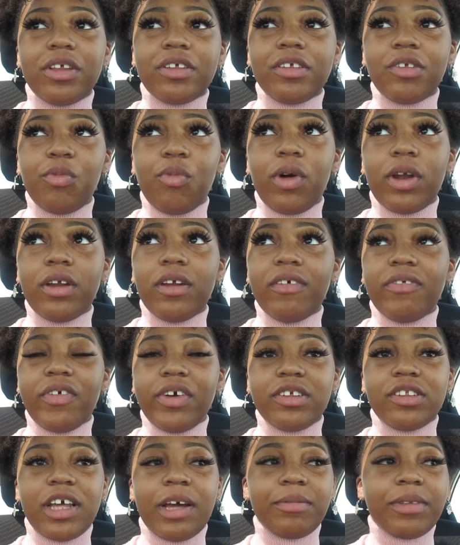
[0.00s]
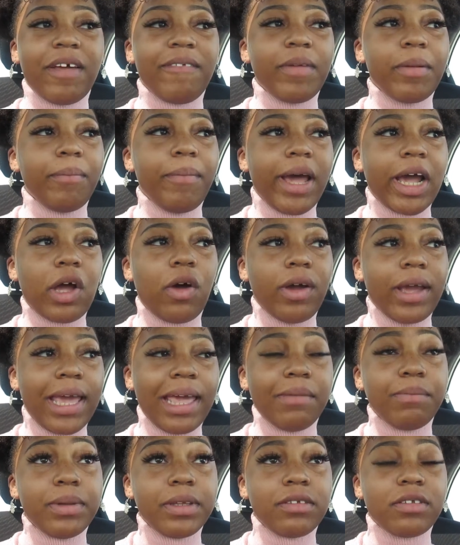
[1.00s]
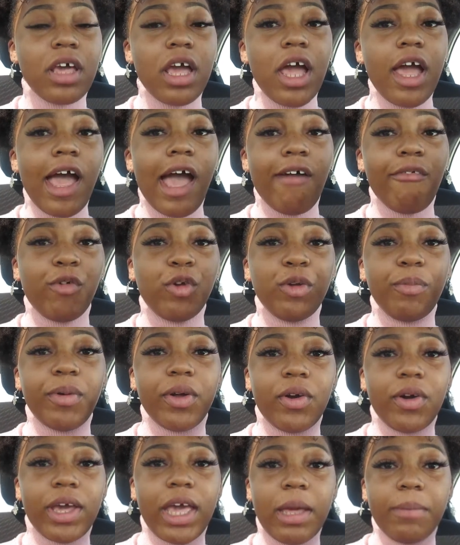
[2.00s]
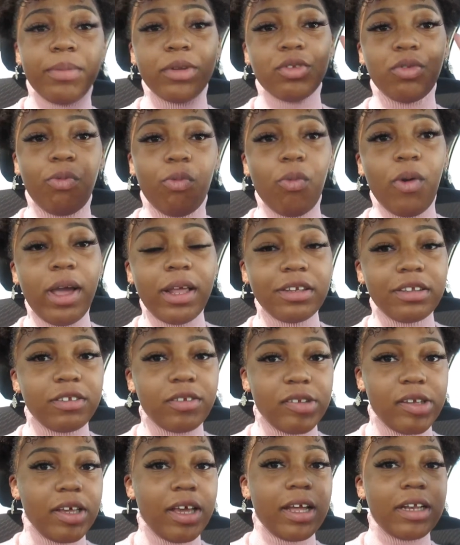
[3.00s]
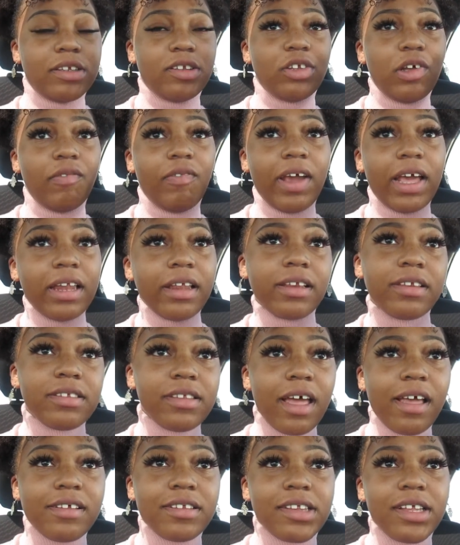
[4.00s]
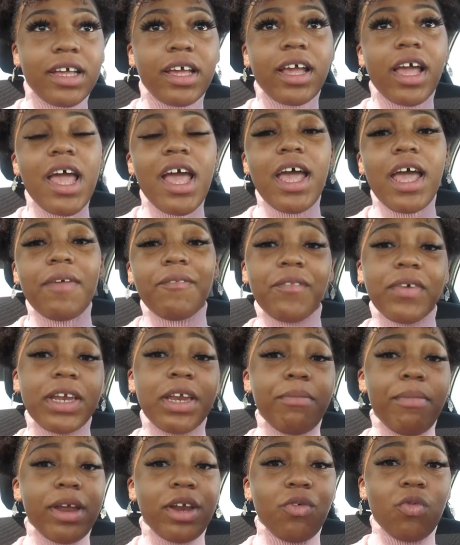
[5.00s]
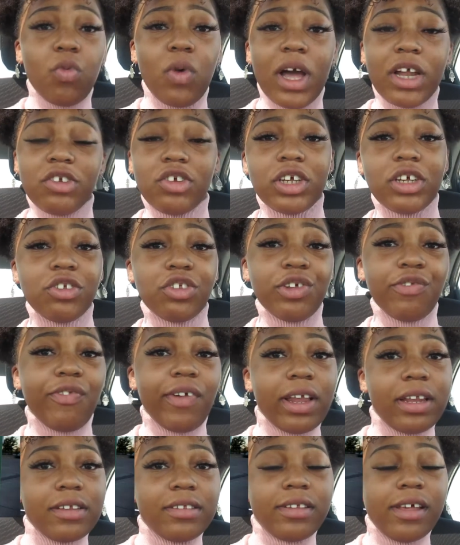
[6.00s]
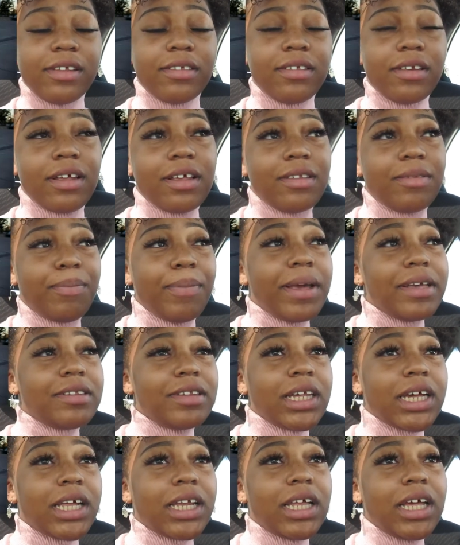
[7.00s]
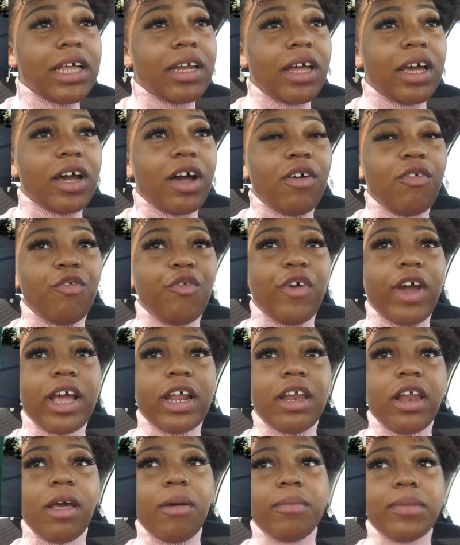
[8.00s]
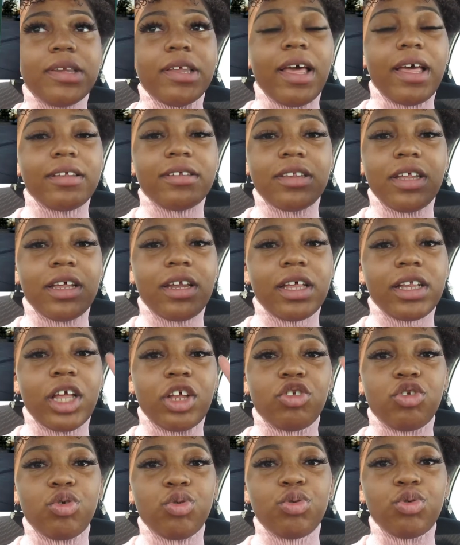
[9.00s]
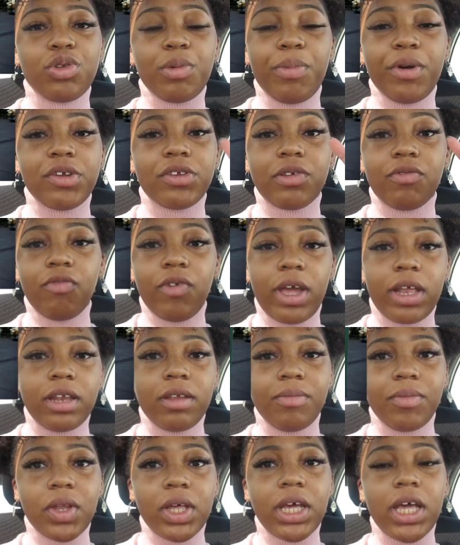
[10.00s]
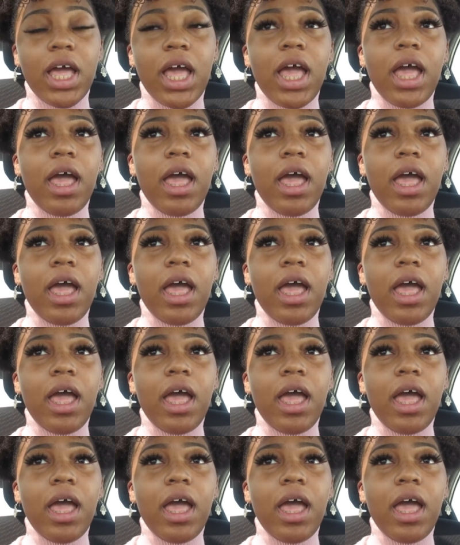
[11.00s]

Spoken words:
this is one of the first times I've been back on campus. I've only been on campus once to get surveillance testing. For anybody watching, surveillance testing is basically like a random testing, like they choose the person randomly.